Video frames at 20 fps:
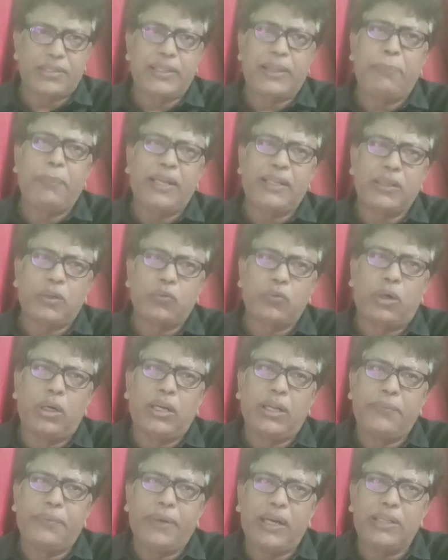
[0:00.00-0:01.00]
major world
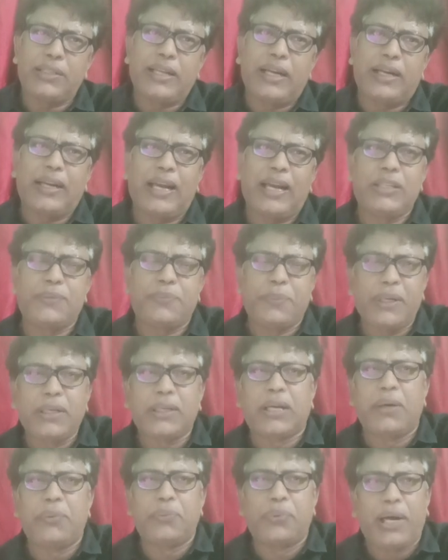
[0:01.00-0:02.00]
events that has been
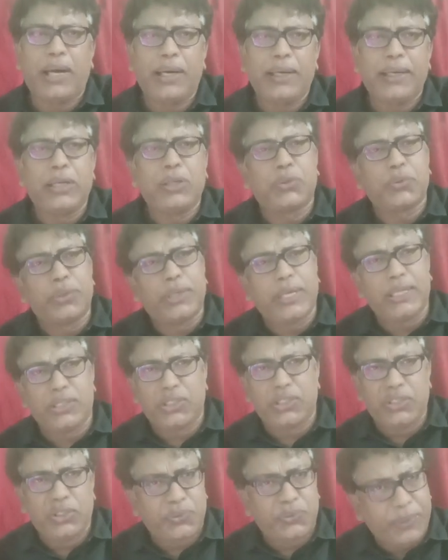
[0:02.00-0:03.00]
covered in today's
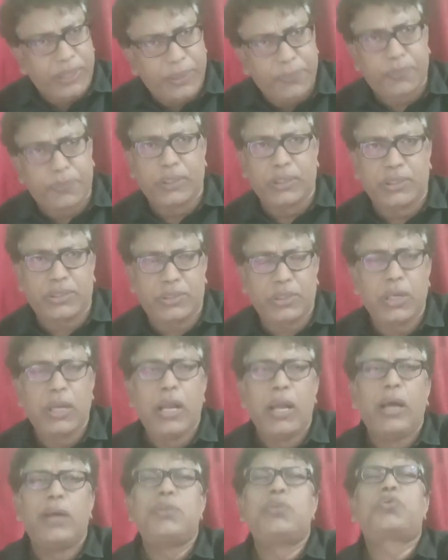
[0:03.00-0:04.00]
newspapers.
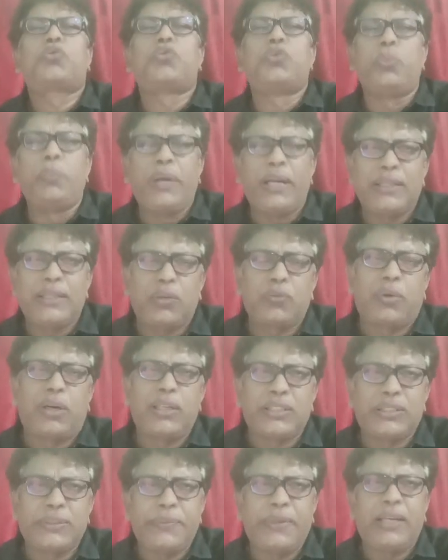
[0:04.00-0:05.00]
Two major
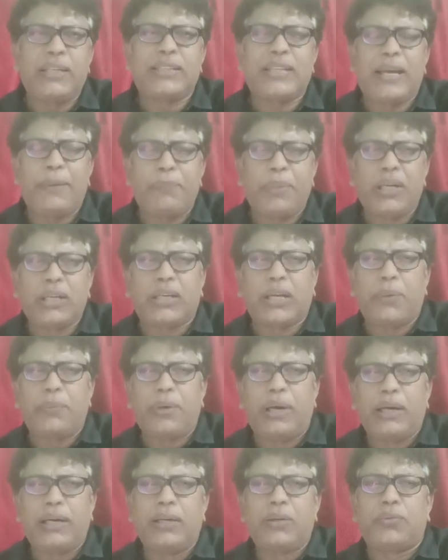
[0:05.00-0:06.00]
world events have been
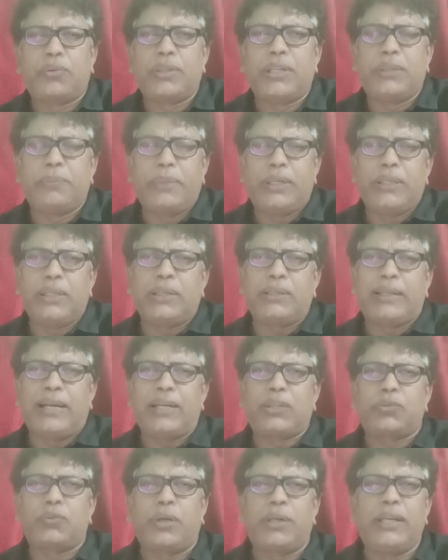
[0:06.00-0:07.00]
covered in today's major.
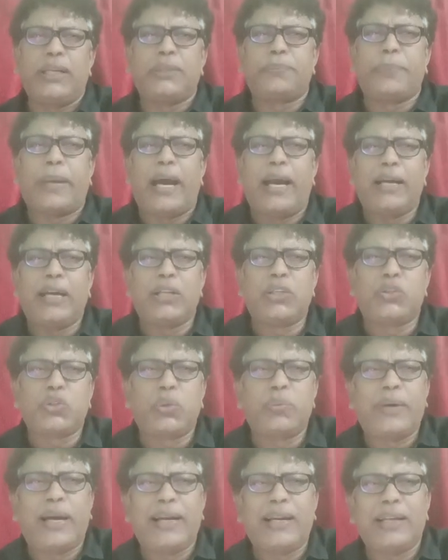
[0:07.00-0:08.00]
That's one is Joe
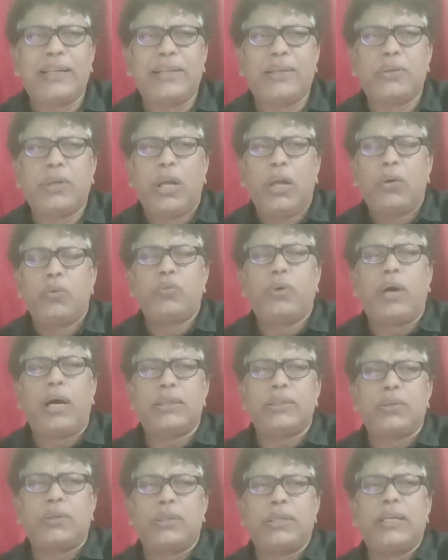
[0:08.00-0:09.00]
Biden
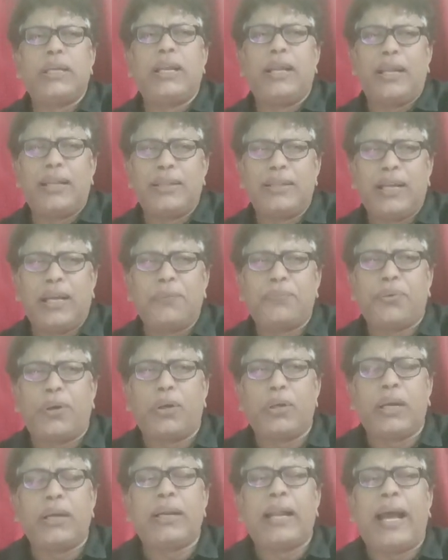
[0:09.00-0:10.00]
was in London
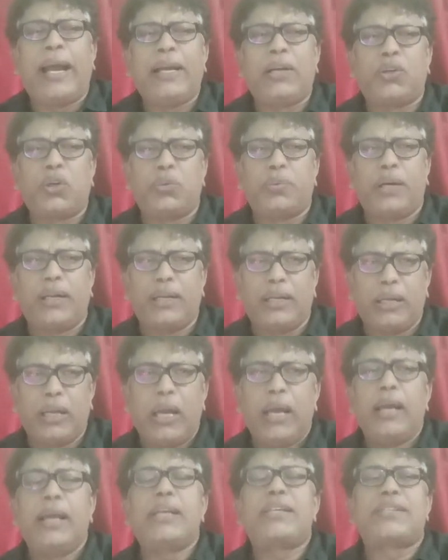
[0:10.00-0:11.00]
for
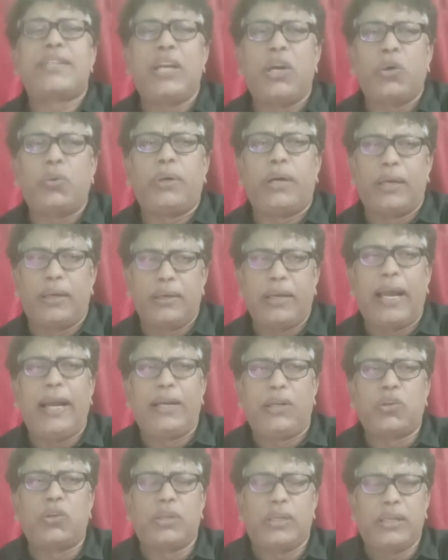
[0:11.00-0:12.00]
a stay
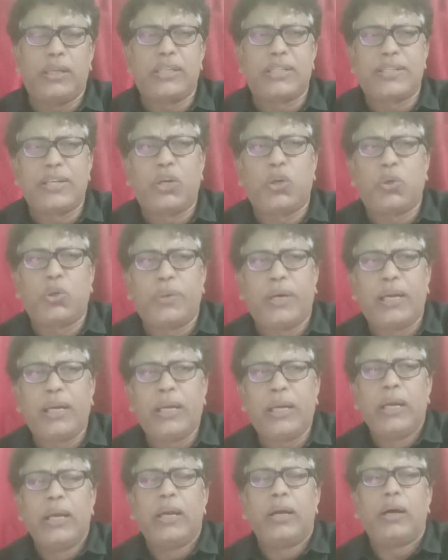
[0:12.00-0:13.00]
over
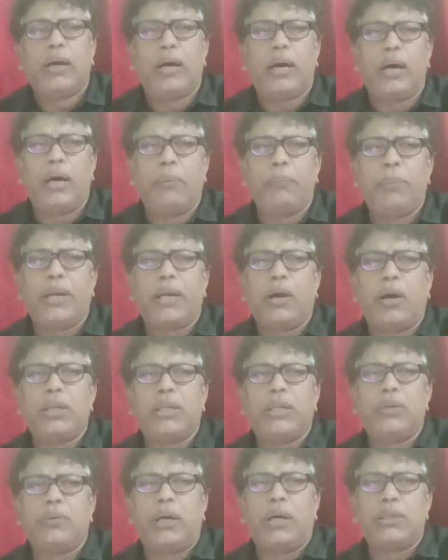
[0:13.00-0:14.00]
because
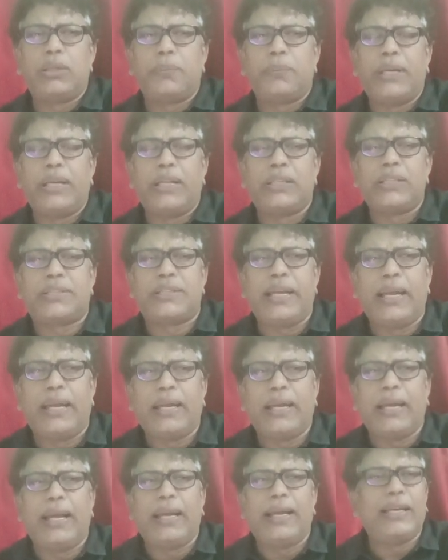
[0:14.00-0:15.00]
he was
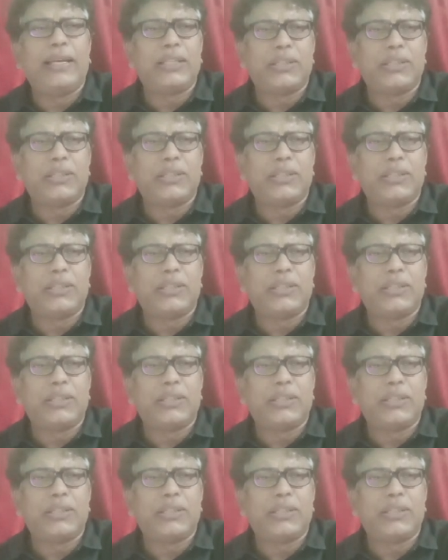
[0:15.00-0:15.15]
visiting his